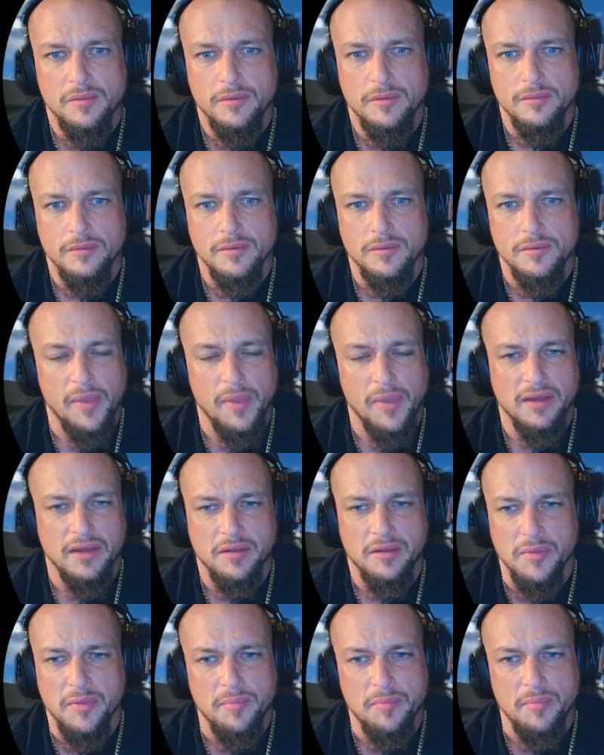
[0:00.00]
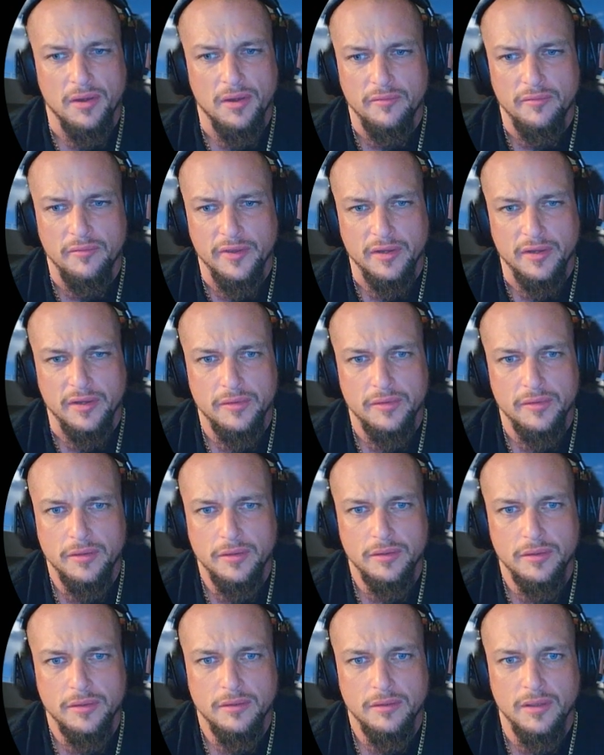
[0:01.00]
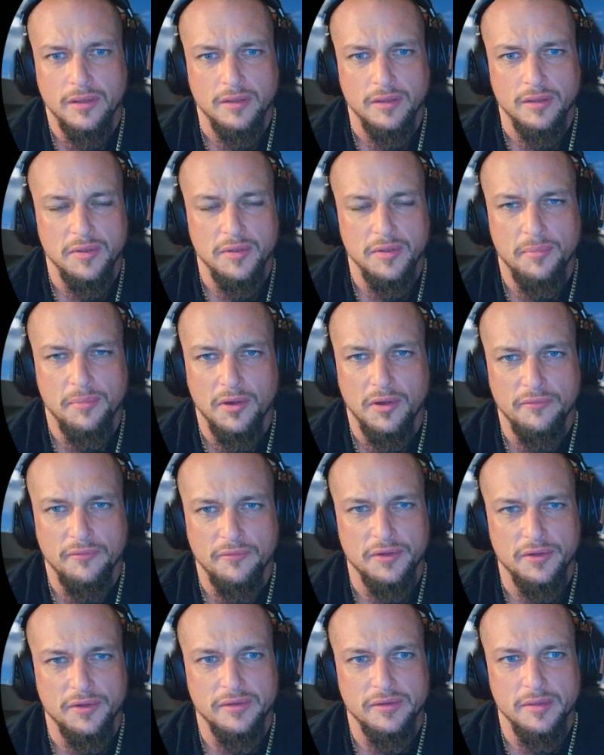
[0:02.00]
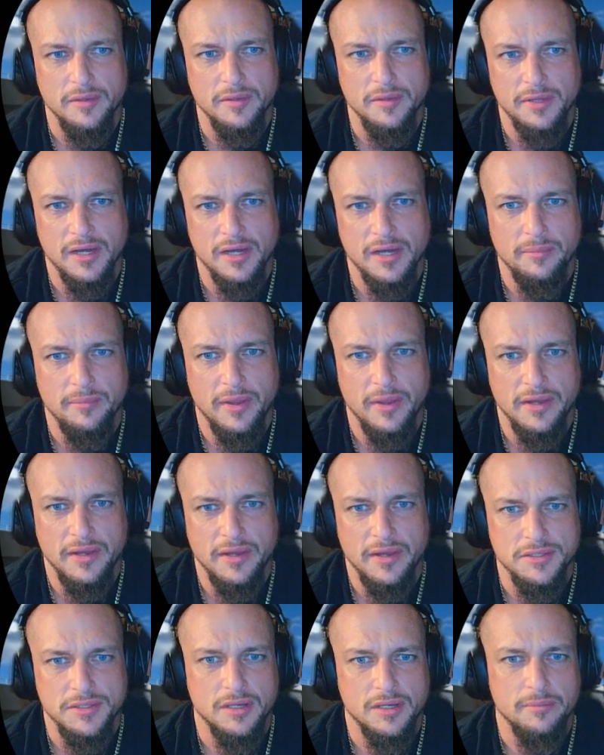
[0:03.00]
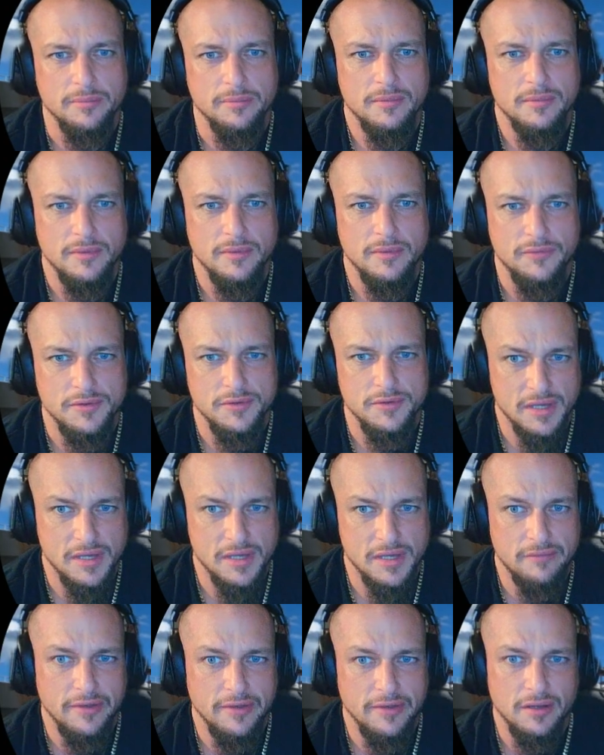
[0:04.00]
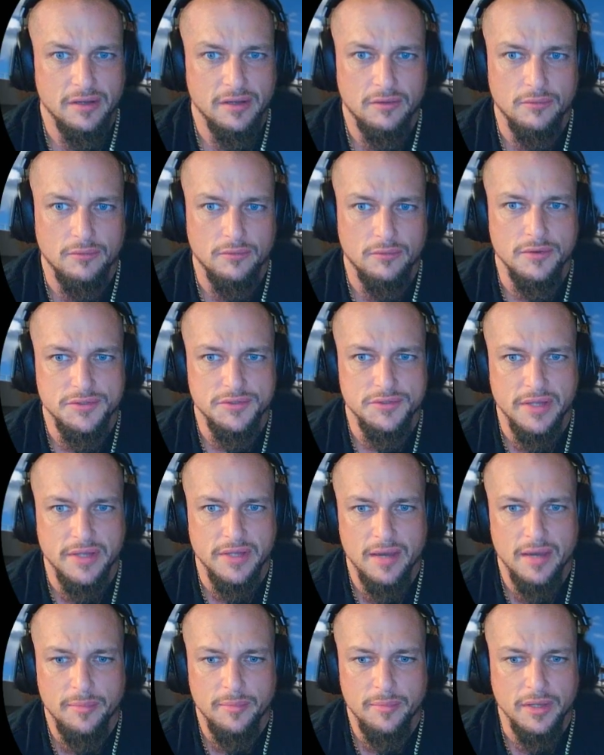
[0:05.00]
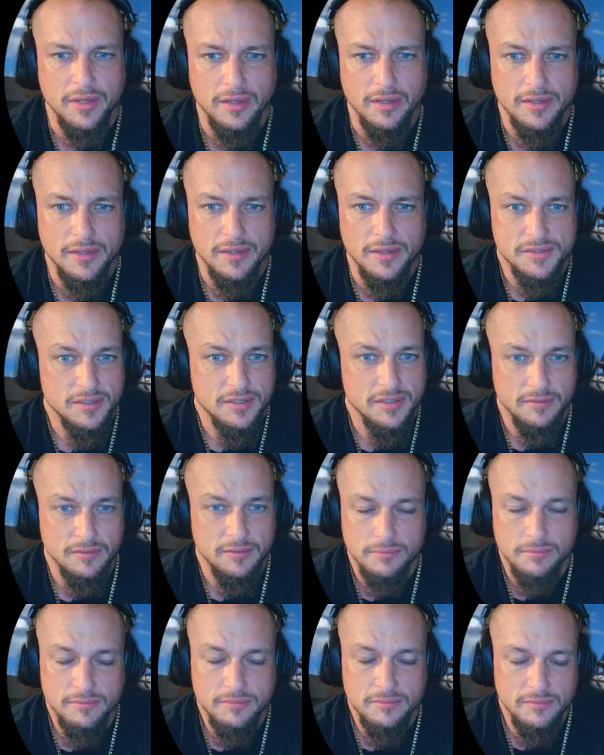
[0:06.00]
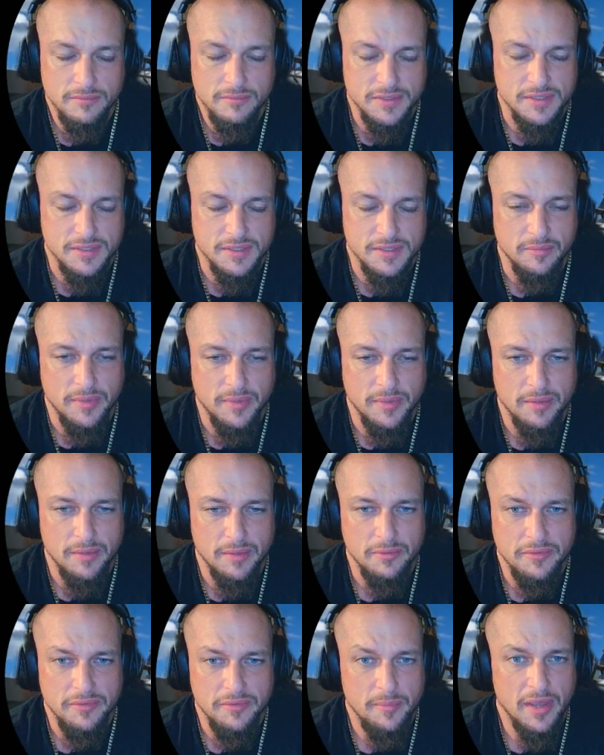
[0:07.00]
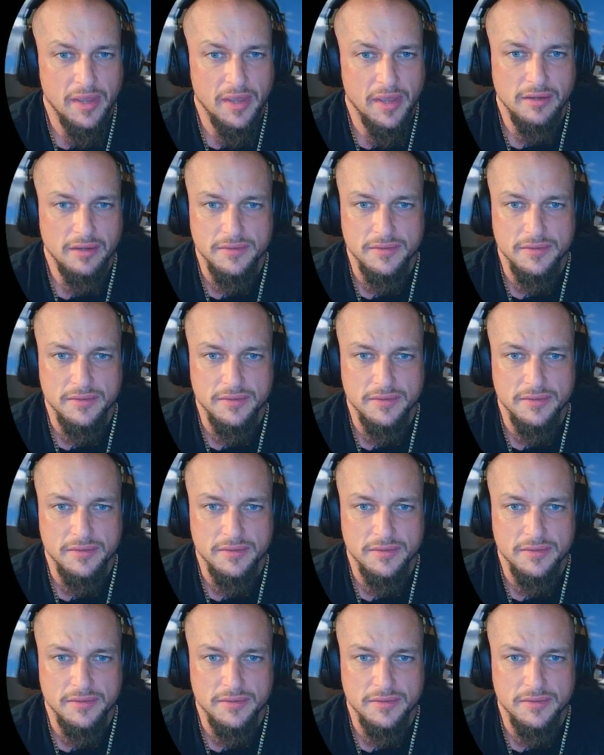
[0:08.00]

The paint can be perfect. It can be a perfectly applied paint job. If there's galvanic corrosion happening, it's gonna bubble the paint.